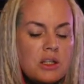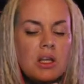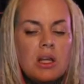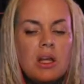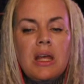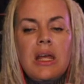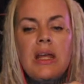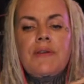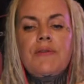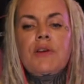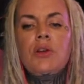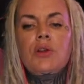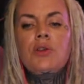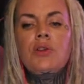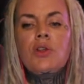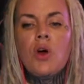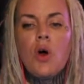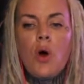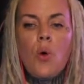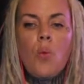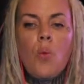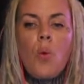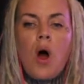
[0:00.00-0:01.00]
If you
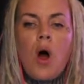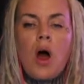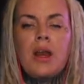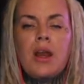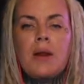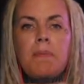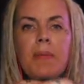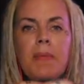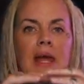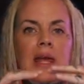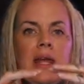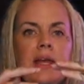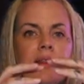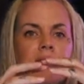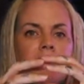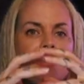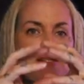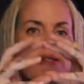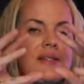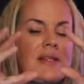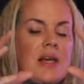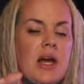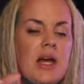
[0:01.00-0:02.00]
don't want to make the
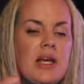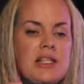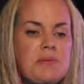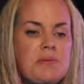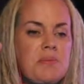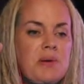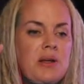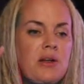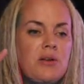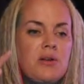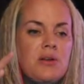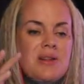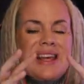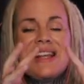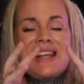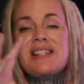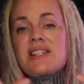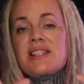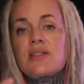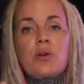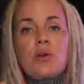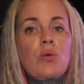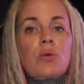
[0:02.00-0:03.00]
size bigger,
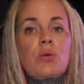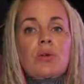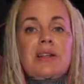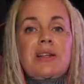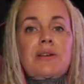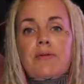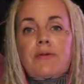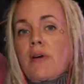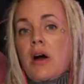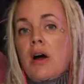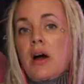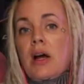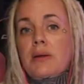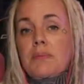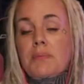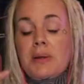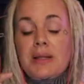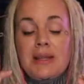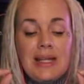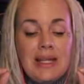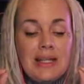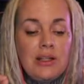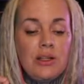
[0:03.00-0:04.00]
that's totally fine.
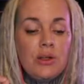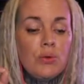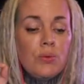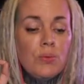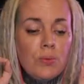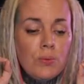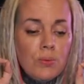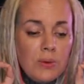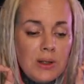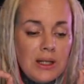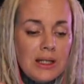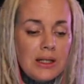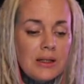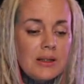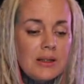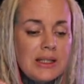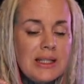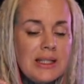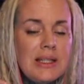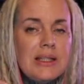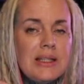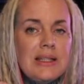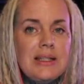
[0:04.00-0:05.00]
But then you
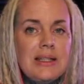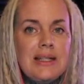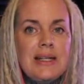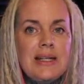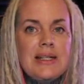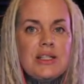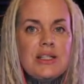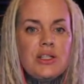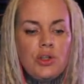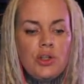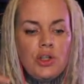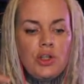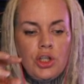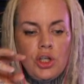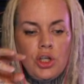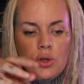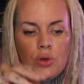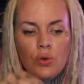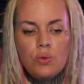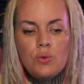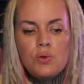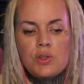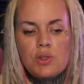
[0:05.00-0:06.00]
really need to
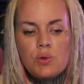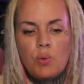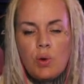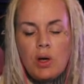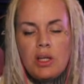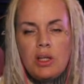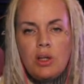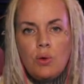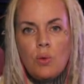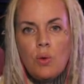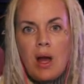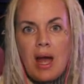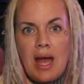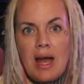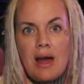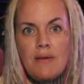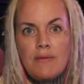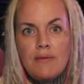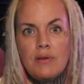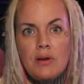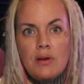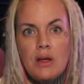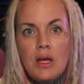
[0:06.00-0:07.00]
use what you have.
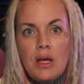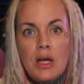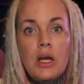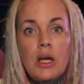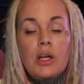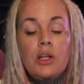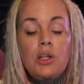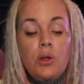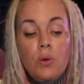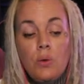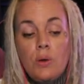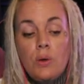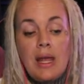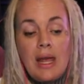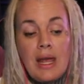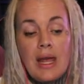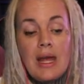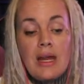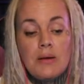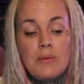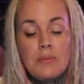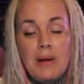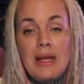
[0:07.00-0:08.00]
You
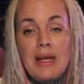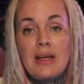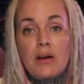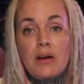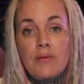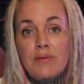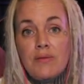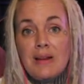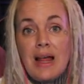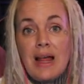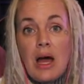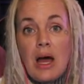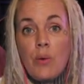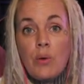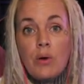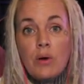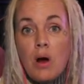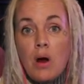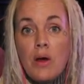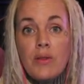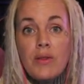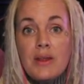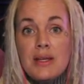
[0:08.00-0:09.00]
can make a flower
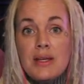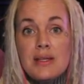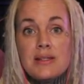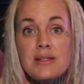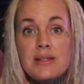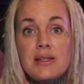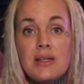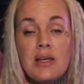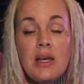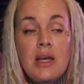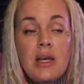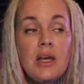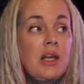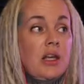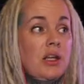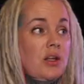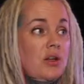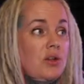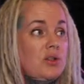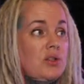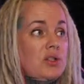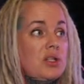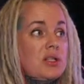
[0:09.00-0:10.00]
on this.
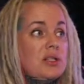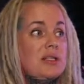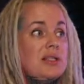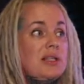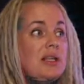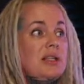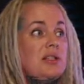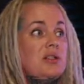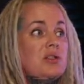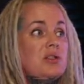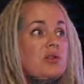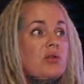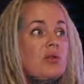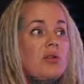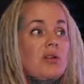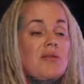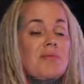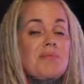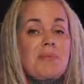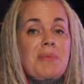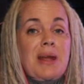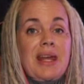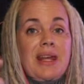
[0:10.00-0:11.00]
You just need to sort of
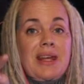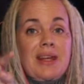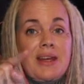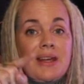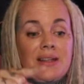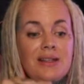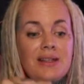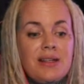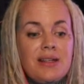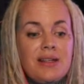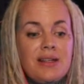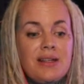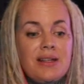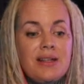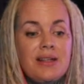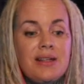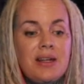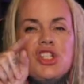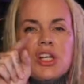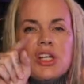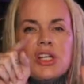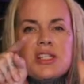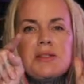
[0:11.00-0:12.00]
make it
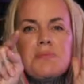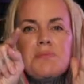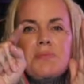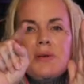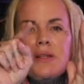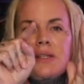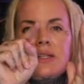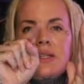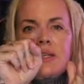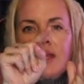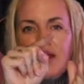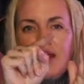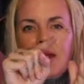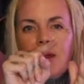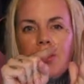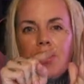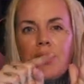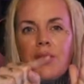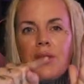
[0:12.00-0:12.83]
just beneath